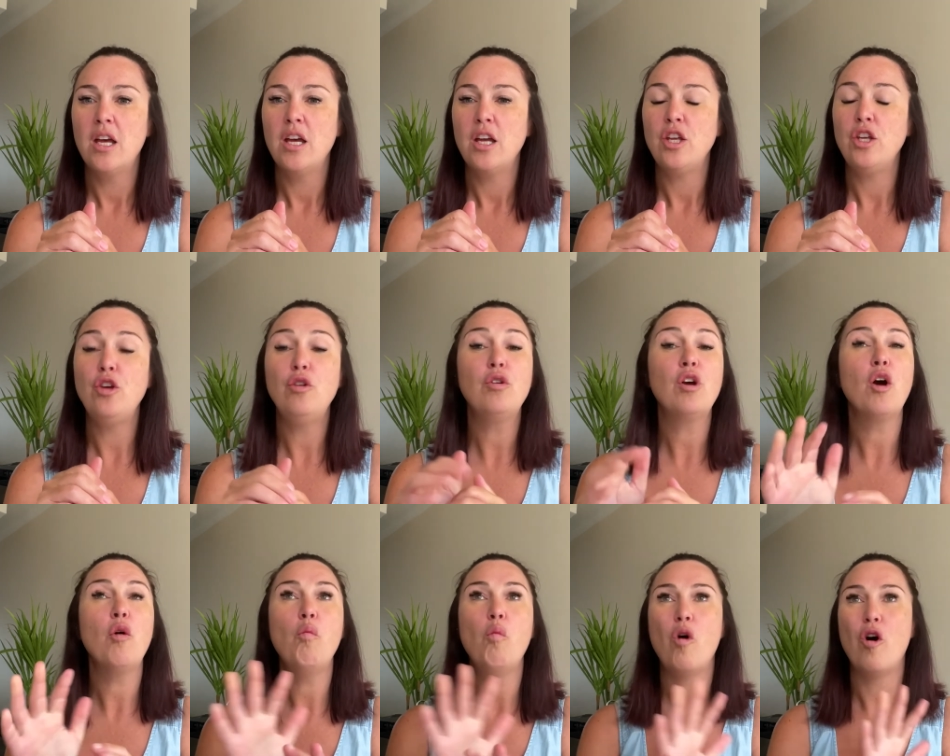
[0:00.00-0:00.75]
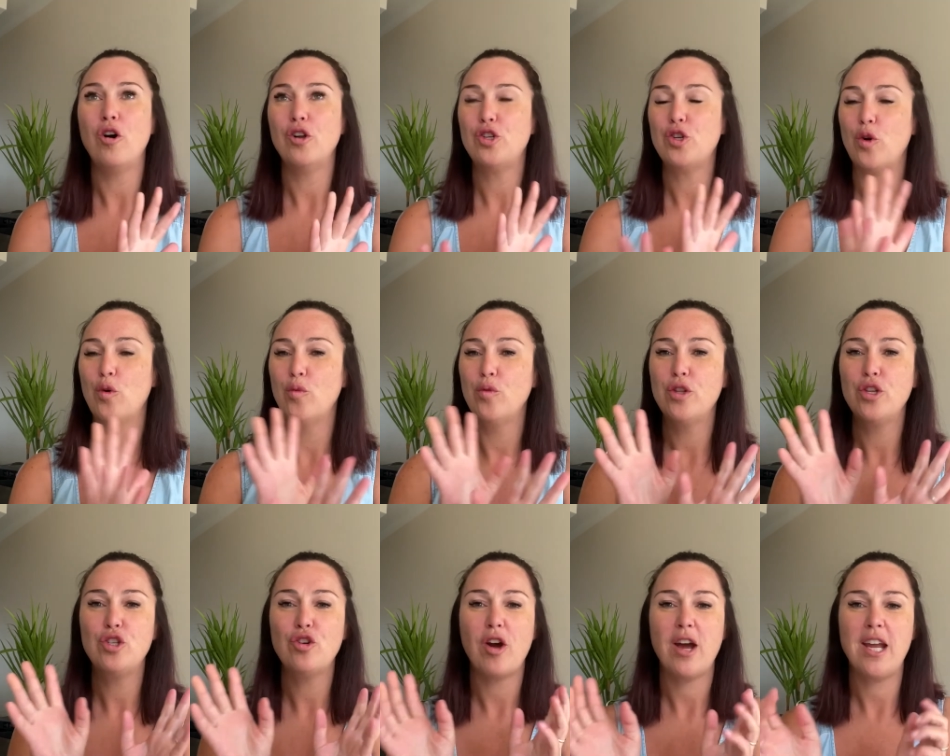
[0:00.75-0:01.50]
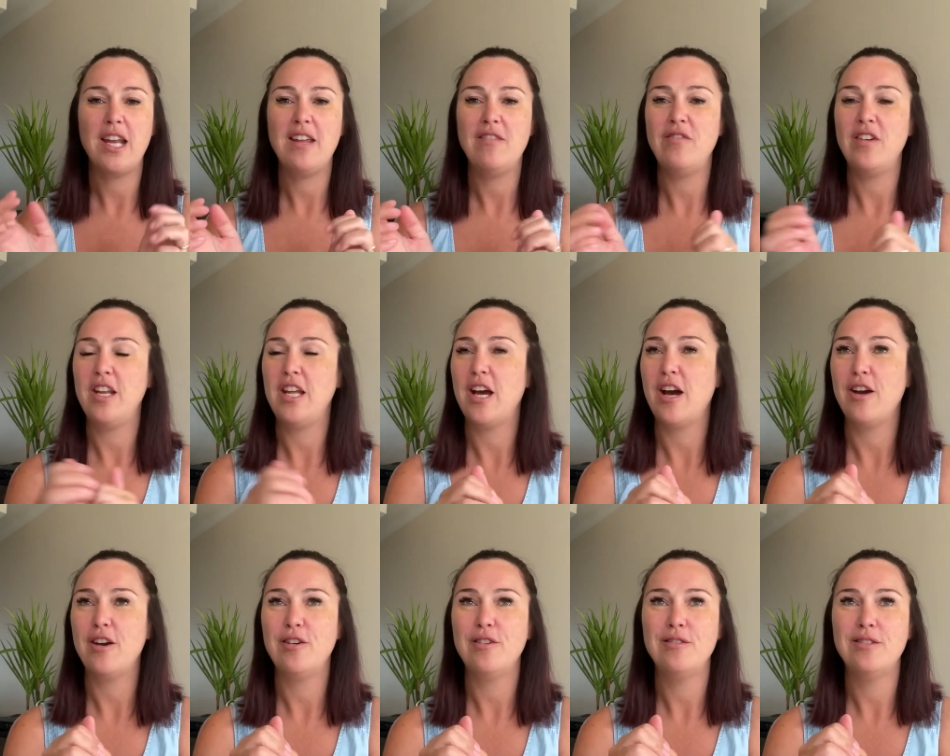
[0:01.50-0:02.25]
You can watch all the training
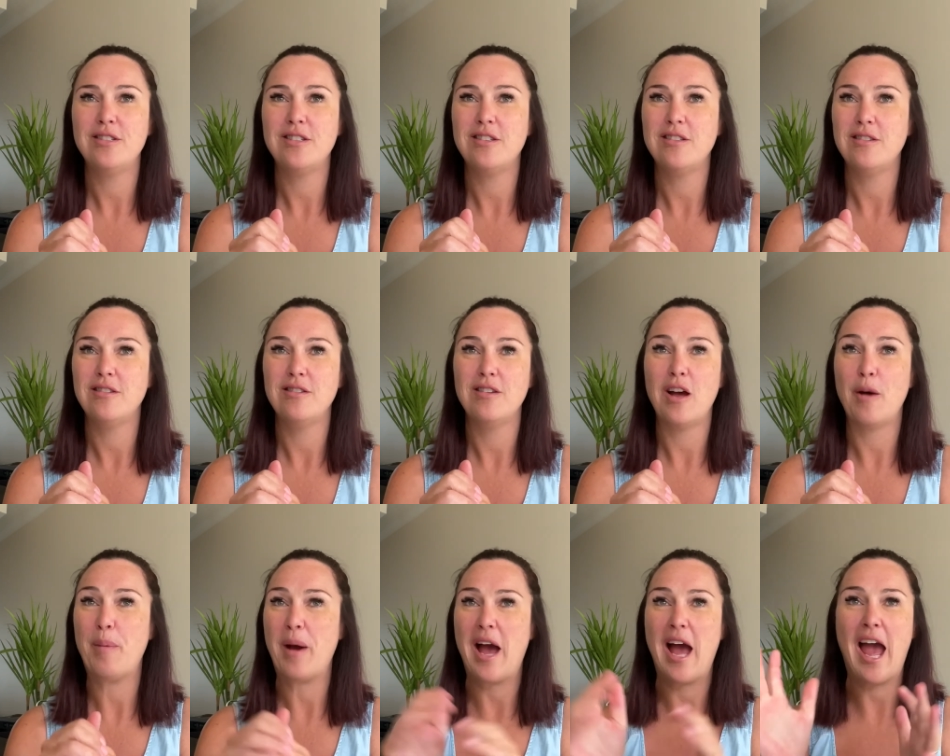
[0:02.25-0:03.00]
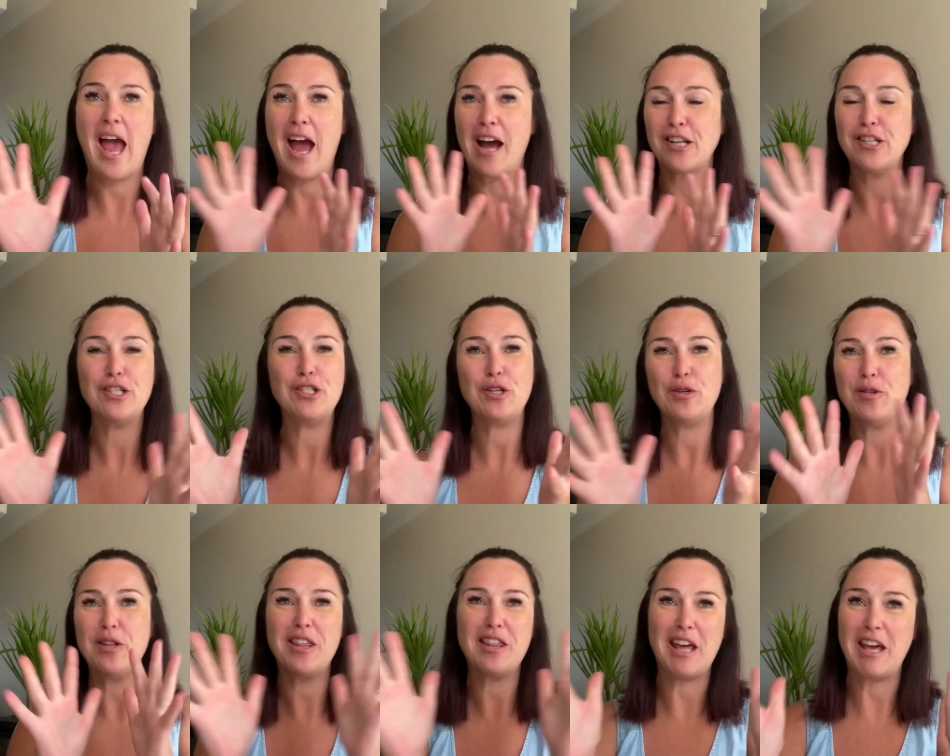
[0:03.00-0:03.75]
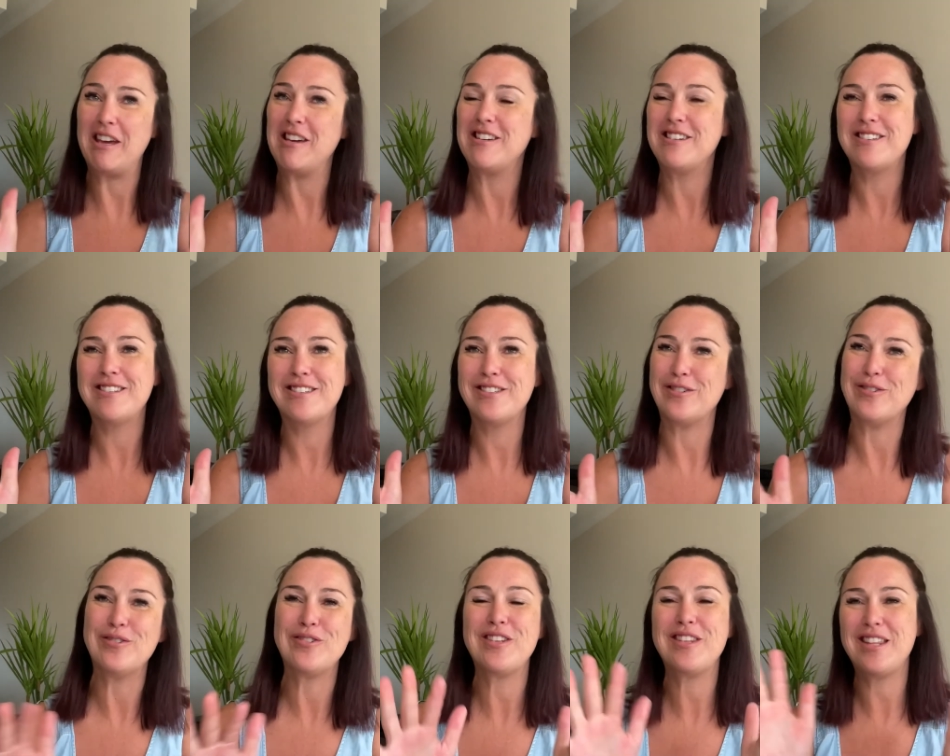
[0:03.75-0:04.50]
videos about how to do the things,
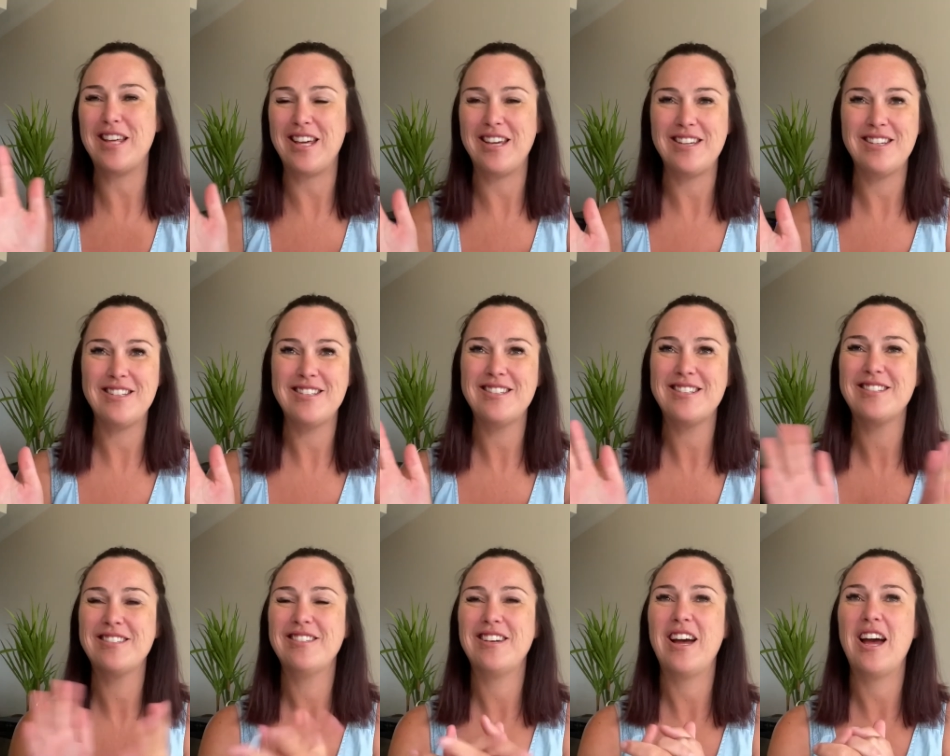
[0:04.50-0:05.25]
all the things,